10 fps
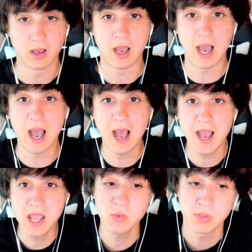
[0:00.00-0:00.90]

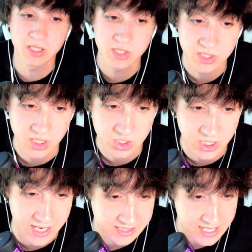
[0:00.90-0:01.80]
I would
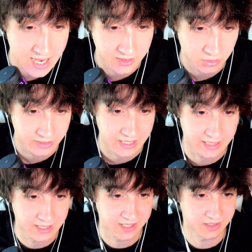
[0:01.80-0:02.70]
suggest not doing that
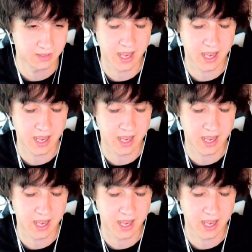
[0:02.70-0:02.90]
then.